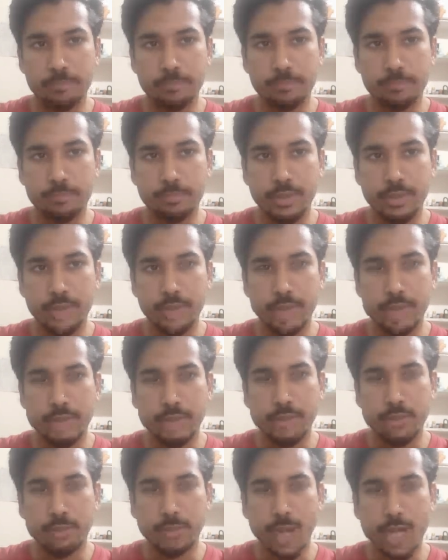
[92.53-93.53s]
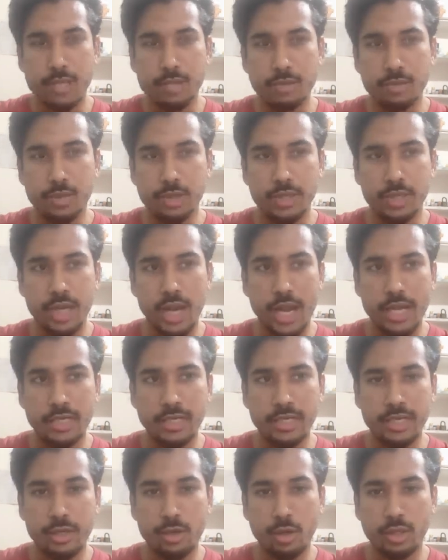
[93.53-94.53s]
application password and
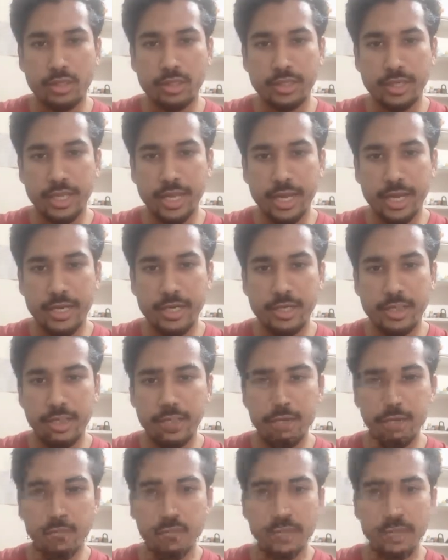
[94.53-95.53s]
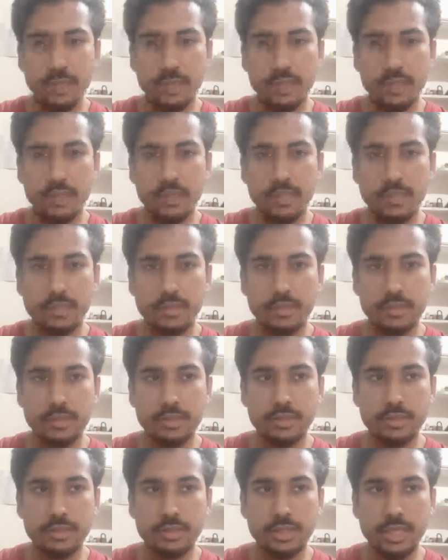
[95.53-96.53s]
click on create, you will
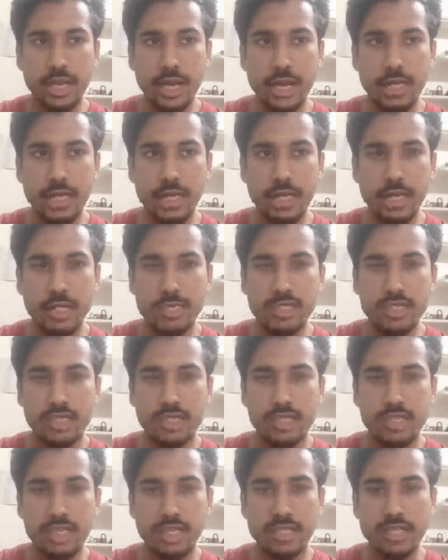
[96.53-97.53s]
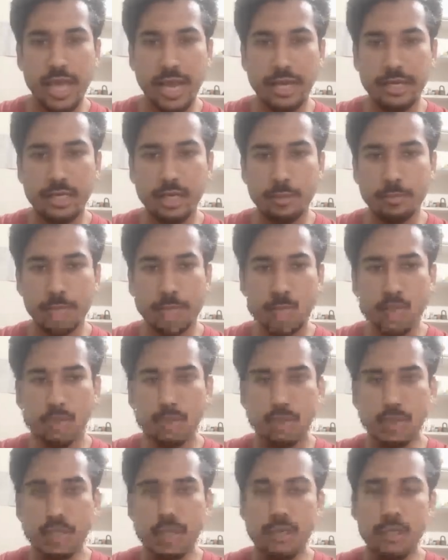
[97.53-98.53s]
get a 16 character
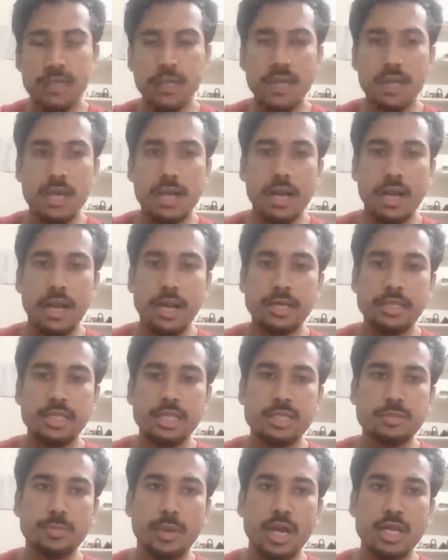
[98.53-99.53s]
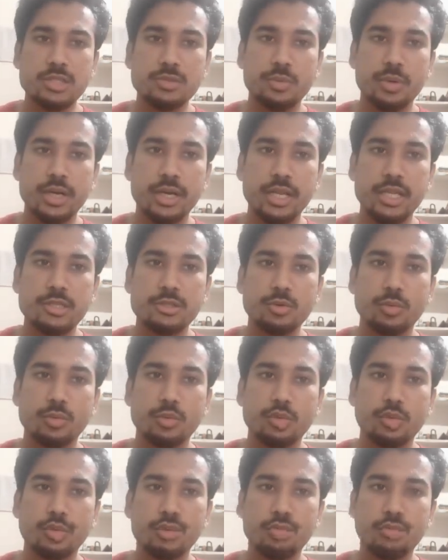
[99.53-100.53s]
password, and this password is only
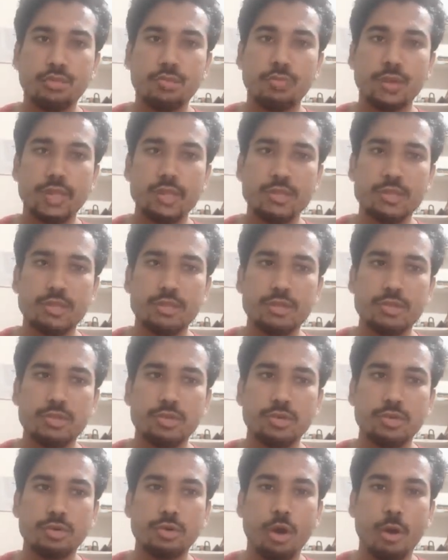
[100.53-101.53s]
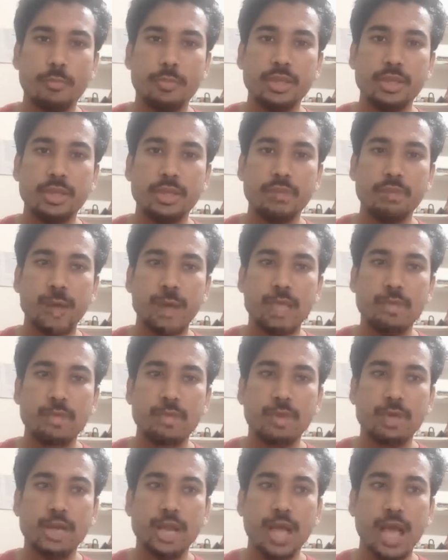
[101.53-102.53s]
shown once. So copy this
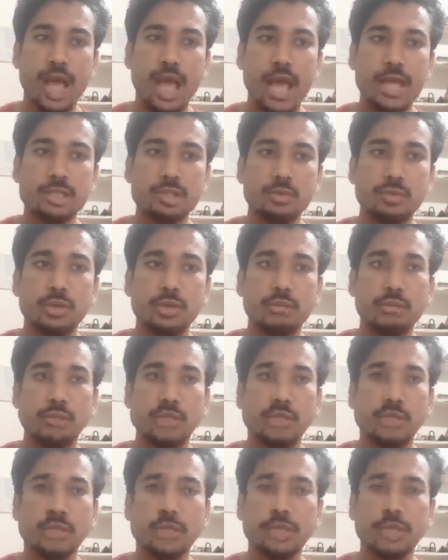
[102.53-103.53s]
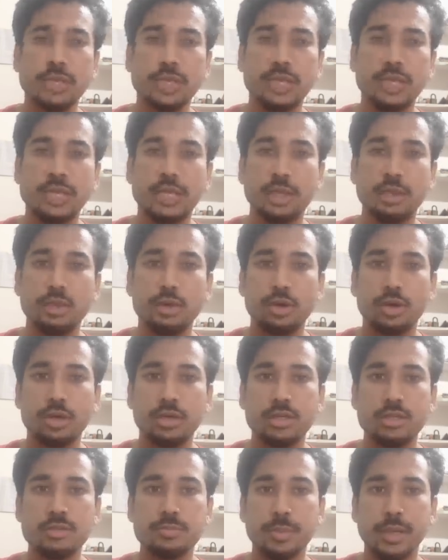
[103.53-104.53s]
password as you will be needing it in your
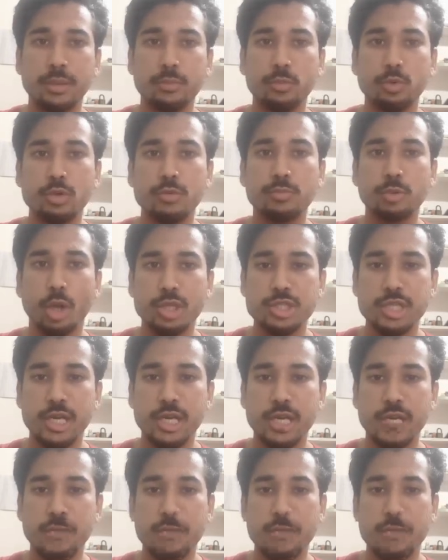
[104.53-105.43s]
Spring Boot project.